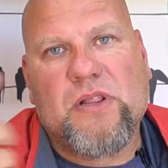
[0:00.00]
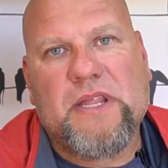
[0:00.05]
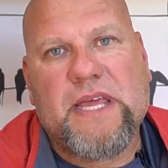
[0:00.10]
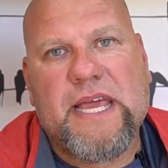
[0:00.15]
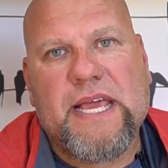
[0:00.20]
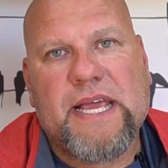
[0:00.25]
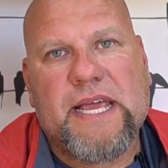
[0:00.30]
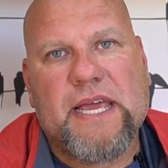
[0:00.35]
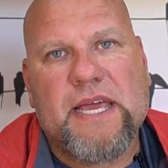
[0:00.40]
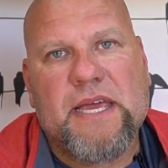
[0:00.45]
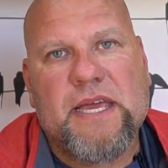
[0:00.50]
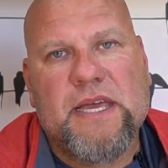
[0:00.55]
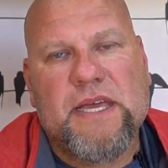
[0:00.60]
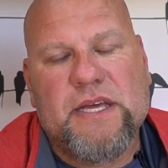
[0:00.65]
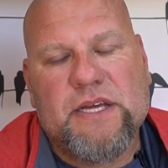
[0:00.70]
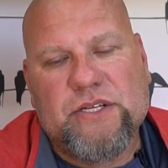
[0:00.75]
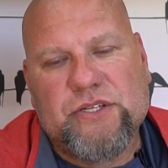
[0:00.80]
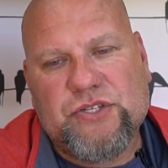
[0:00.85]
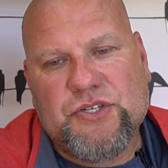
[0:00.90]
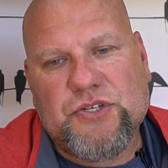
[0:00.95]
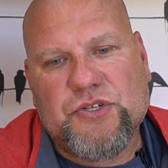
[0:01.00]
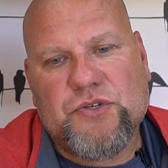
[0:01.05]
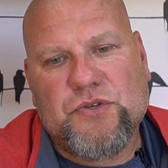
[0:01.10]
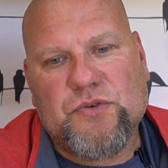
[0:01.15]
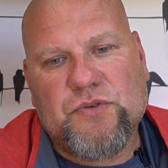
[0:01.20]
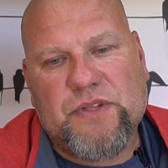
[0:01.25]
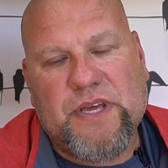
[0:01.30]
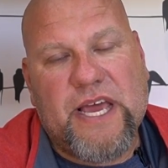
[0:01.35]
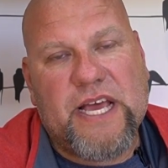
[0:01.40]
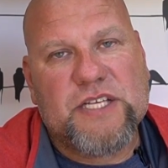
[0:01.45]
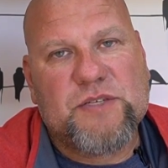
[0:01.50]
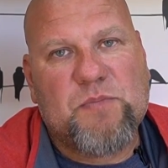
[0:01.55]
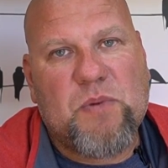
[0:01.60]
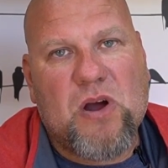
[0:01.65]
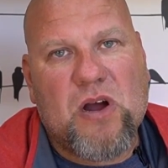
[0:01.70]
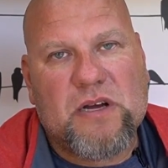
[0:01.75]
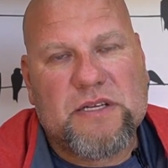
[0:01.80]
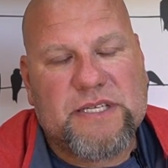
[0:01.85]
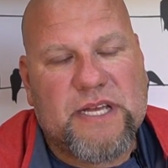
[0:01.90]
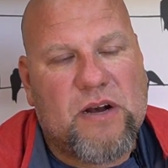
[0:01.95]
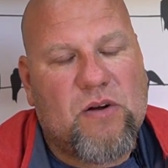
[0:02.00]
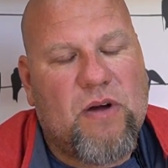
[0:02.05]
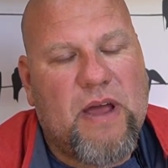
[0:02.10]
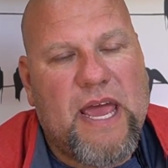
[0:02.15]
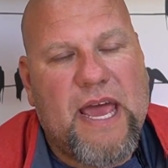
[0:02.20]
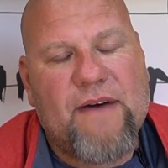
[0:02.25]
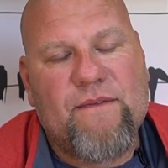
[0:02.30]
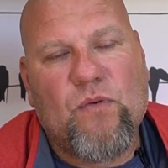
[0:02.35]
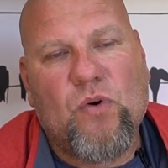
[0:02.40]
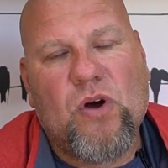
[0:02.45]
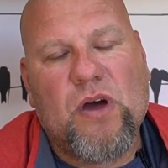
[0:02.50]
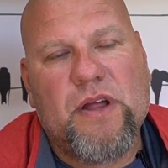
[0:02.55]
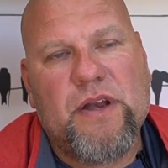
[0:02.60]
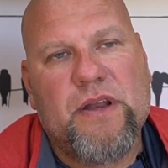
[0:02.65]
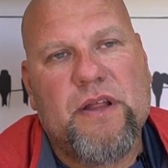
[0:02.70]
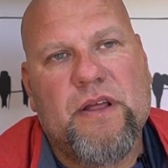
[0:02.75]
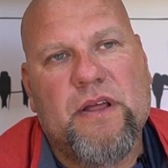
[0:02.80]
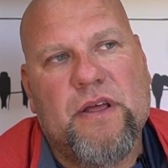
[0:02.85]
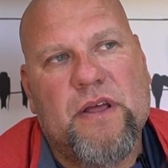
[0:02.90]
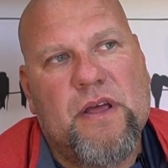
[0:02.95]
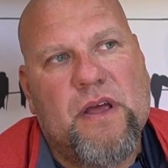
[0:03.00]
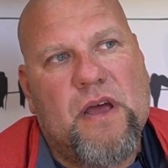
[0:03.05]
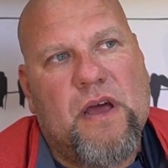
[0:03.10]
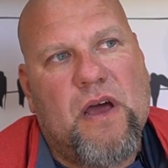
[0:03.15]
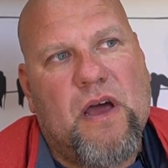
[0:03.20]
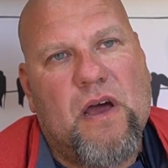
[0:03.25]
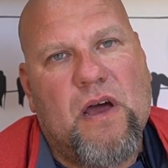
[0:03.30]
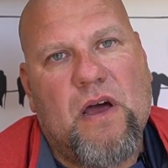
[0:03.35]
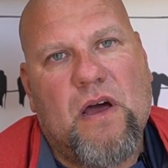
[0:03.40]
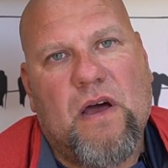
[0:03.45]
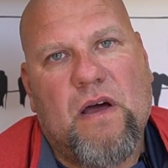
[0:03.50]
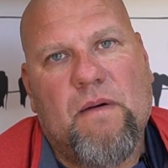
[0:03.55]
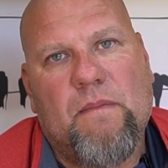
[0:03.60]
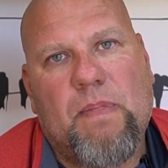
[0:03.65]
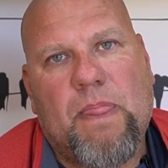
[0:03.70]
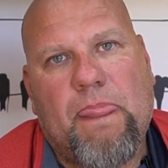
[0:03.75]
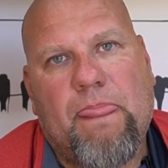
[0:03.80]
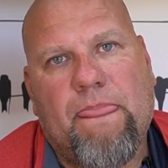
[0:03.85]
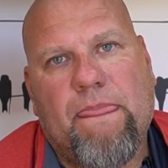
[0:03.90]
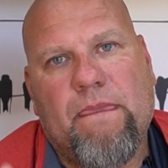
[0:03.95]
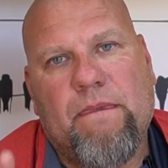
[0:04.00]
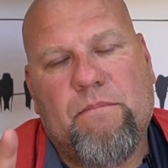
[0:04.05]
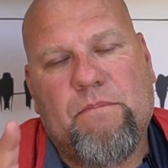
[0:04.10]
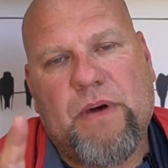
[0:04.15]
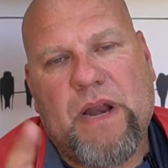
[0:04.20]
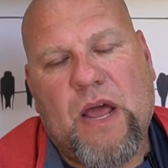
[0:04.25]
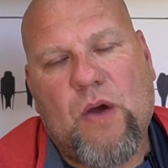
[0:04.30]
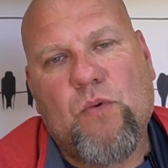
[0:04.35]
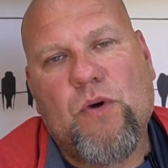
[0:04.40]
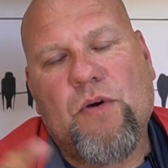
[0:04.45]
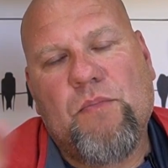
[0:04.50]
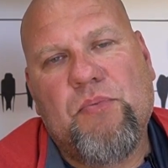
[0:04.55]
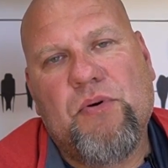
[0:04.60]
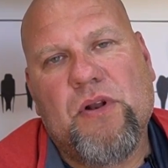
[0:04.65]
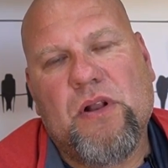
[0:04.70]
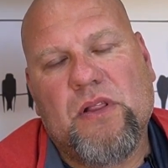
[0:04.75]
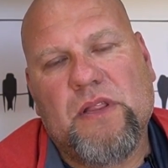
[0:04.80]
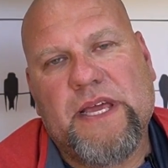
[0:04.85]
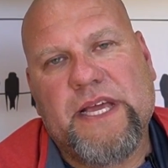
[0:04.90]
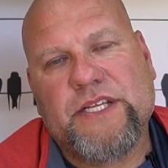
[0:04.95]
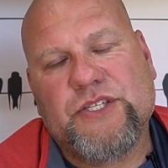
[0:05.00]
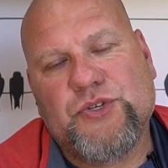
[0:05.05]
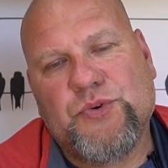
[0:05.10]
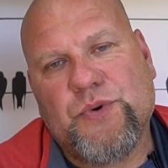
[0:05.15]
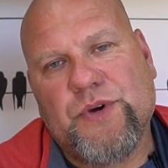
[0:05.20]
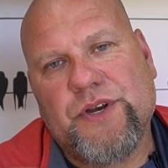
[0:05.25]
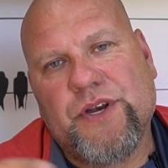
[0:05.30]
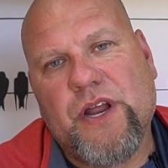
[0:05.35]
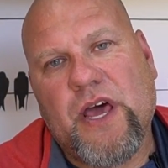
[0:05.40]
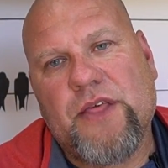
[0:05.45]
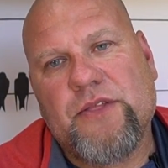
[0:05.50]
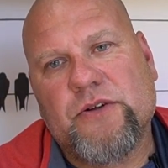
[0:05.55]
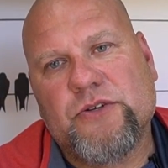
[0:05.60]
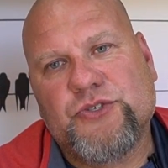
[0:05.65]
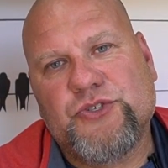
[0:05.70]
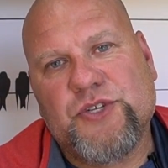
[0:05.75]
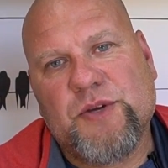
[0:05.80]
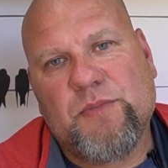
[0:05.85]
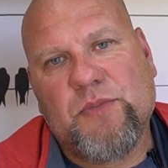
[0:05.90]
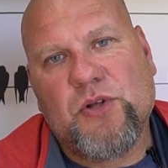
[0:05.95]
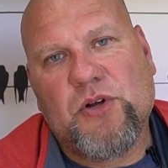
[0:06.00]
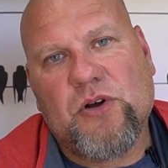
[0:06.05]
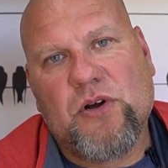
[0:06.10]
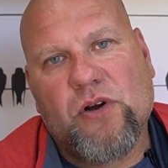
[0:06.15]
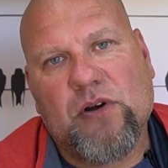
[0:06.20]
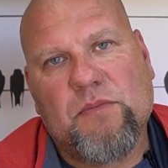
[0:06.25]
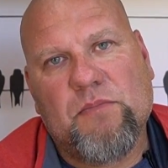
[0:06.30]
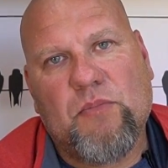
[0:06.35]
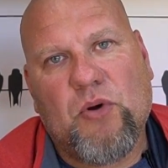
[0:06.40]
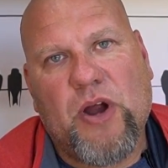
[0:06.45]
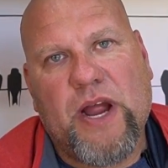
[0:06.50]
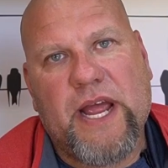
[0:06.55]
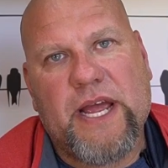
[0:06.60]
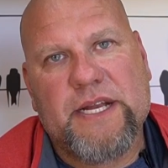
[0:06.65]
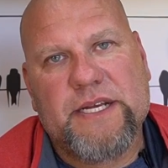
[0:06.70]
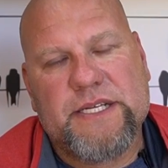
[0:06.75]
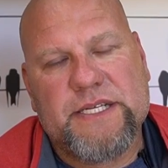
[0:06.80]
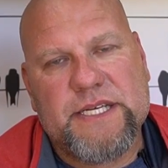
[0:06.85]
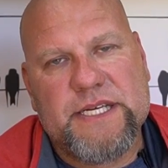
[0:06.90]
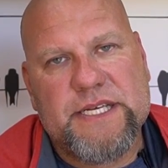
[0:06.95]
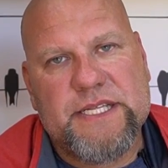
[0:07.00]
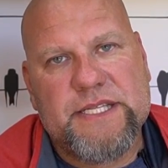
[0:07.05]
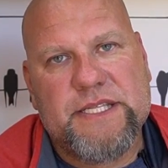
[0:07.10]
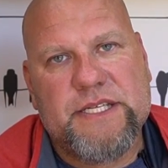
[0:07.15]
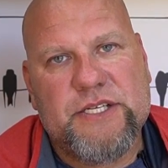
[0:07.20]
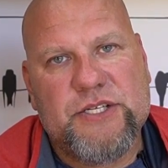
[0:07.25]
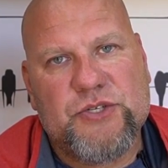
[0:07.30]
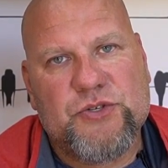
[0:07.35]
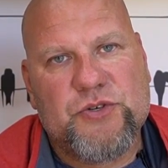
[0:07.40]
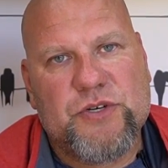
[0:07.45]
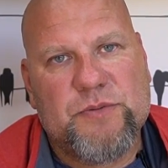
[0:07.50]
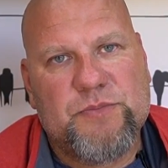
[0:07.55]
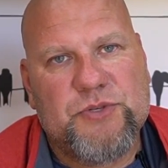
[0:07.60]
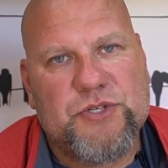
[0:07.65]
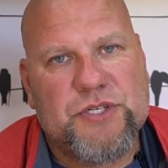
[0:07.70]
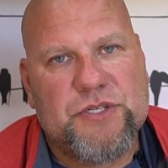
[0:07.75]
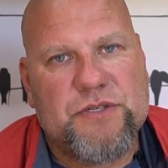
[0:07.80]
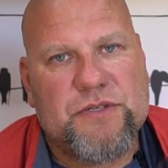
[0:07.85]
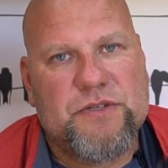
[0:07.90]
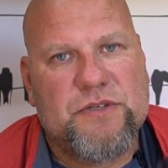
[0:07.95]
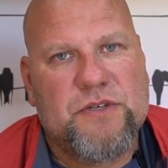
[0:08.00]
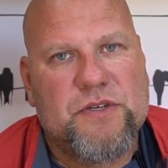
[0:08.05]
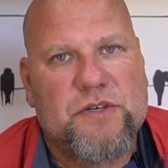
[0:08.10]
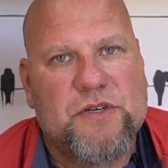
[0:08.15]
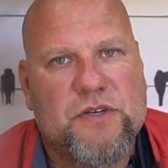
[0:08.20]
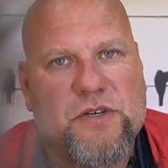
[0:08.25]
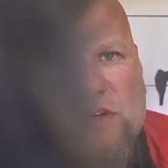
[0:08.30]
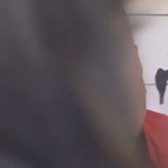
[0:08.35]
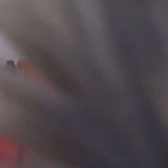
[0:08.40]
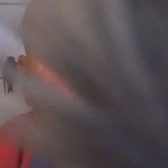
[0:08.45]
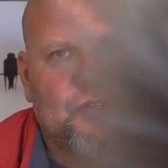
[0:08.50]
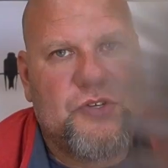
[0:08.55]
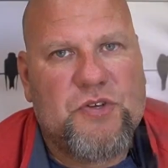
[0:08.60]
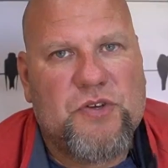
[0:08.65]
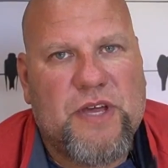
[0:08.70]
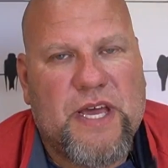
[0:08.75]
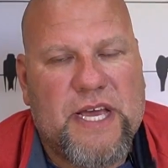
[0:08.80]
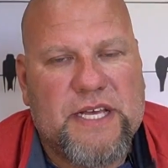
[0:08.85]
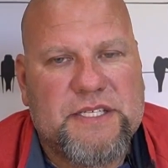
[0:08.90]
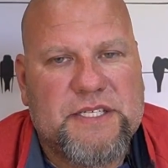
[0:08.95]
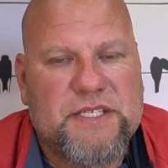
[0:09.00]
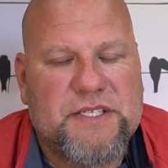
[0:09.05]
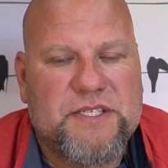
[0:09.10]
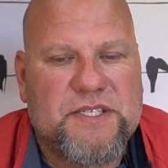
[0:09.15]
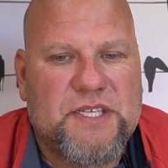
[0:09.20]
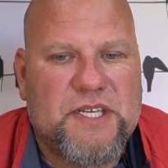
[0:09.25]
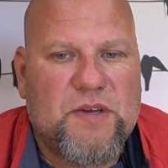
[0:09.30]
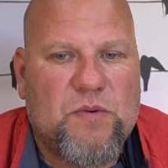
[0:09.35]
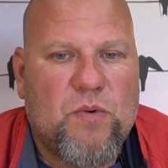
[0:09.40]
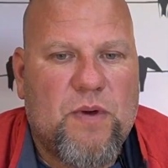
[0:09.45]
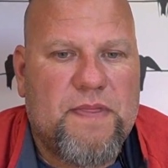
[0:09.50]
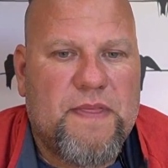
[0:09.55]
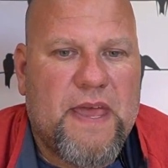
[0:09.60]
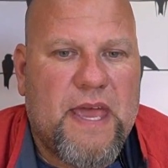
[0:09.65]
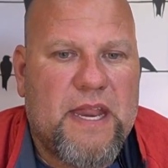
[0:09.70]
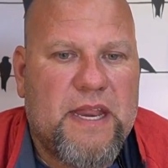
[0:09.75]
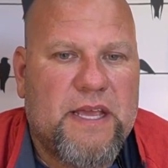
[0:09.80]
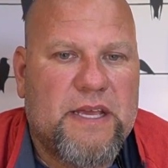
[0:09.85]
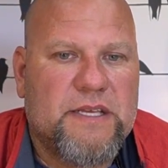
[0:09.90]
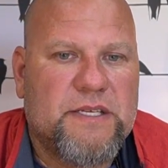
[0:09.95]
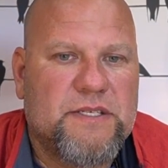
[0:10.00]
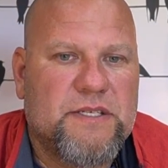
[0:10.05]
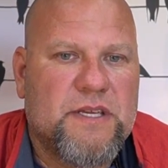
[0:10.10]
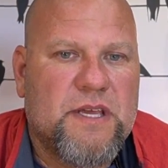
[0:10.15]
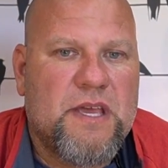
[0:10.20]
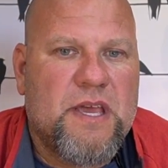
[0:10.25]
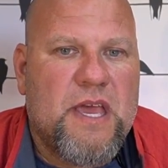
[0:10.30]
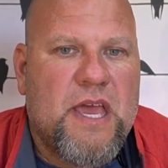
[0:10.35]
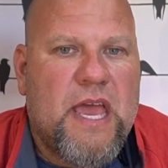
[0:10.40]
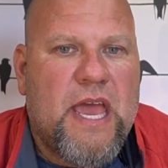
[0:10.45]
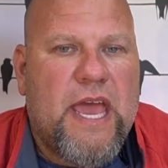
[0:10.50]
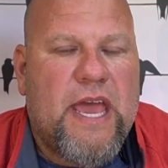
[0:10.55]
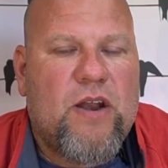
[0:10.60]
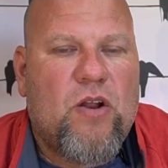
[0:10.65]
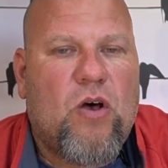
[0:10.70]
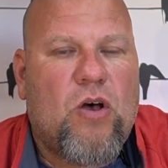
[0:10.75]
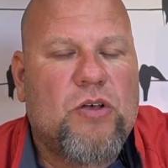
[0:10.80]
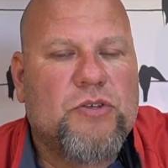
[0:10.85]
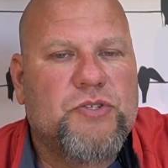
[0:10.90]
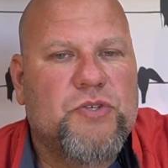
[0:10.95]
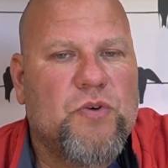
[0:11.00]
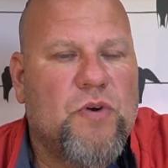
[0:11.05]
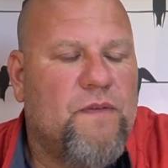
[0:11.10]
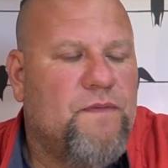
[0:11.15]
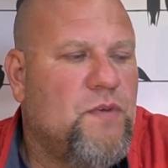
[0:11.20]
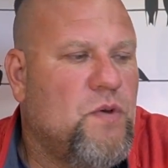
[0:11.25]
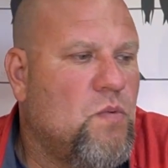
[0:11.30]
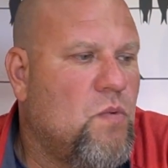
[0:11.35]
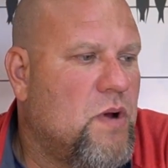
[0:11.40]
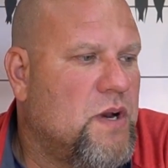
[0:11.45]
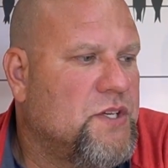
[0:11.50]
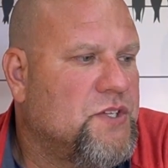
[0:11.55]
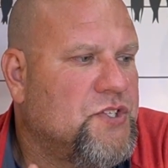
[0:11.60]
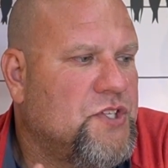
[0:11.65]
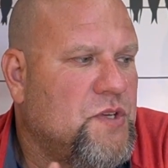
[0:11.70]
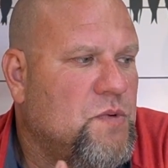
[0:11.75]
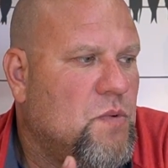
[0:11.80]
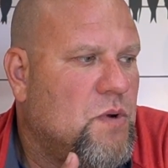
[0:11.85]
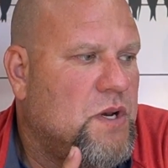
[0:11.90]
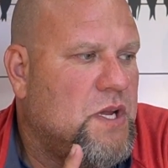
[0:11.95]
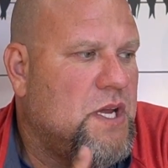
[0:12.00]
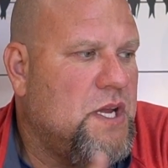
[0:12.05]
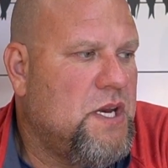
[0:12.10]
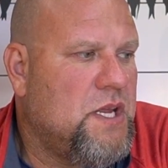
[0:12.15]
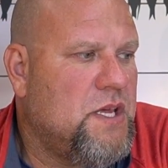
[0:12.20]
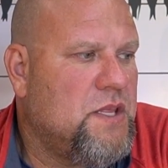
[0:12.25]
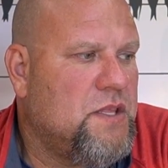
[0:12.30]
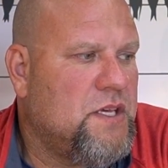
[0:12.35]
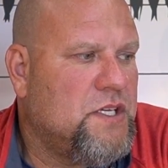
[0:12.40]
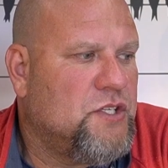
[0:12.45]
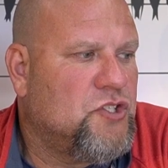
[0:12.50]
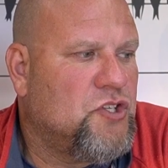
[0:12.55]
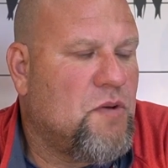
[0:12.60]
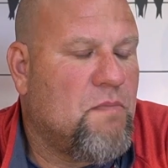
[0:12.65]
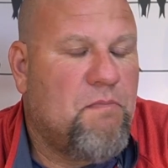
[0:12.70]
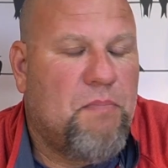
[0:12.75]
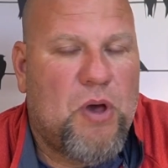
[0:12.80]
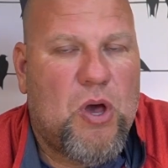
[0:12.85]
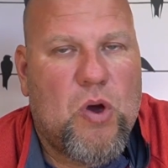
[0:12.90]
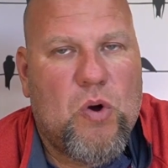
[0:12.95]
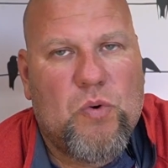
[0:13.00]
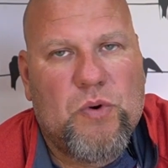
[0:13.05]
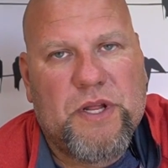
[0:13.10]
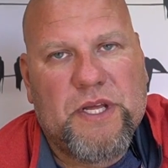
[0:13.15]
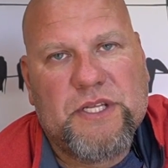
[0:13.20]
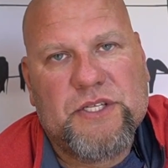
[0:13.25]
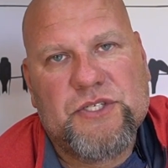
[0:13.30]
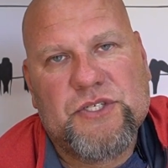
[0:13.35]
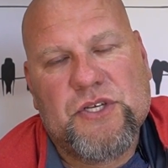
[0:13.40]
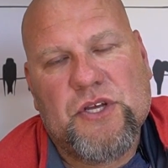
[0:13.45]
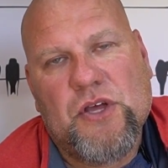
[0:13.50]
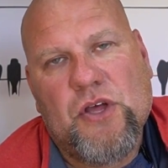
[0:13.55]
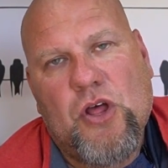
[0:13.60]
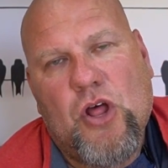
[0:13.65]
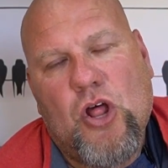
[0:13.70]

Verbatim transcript: a link to the Espar because I don't have one, um, but I will put a link to another similar brand in the description so you guys can see what that is. And also, if you want to see what any of these components